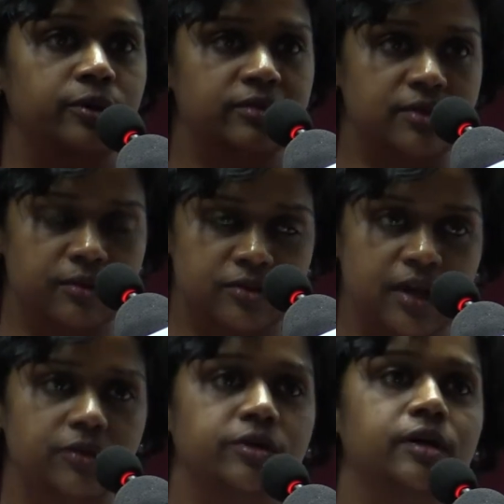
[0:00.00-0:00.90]
It's a
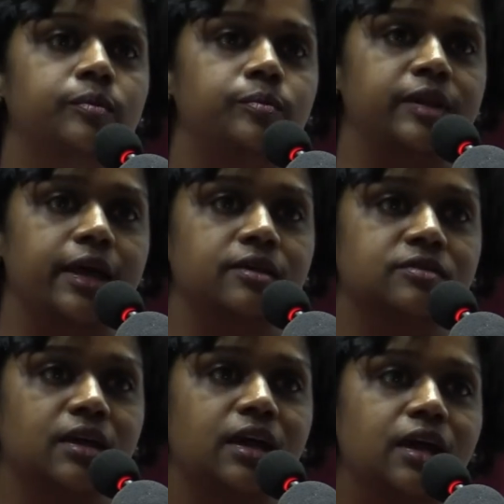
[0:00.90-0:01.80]
central
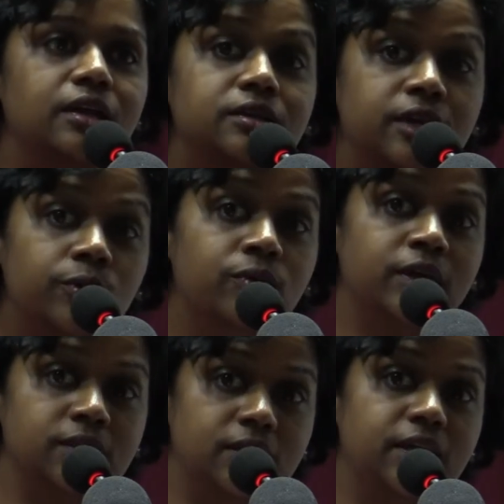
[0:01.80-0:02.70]
place.
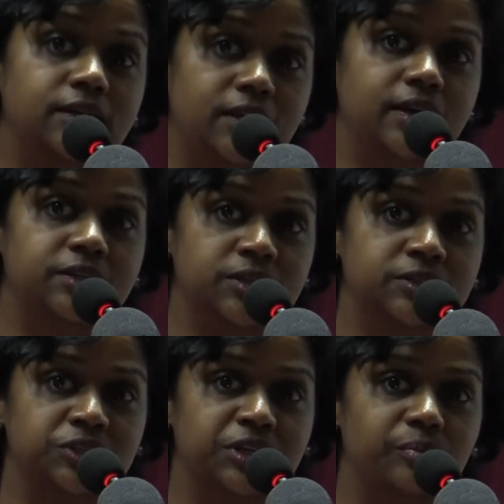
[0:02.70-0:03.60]
During the
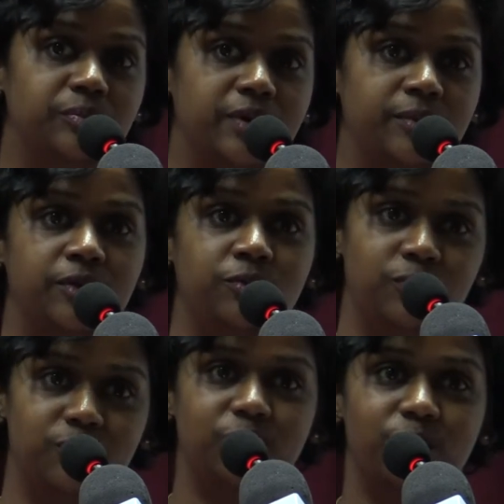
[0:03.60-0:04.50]
dictatorship, I
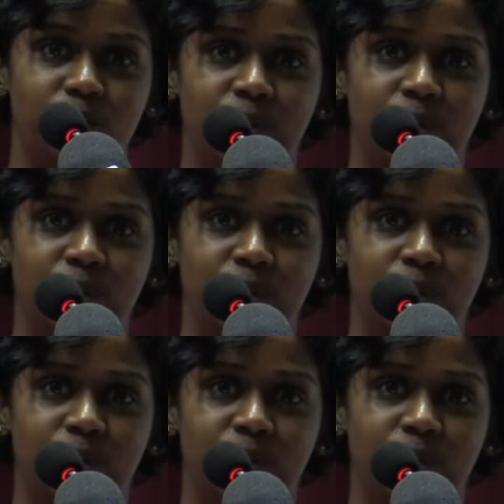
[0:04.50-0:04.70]
mean,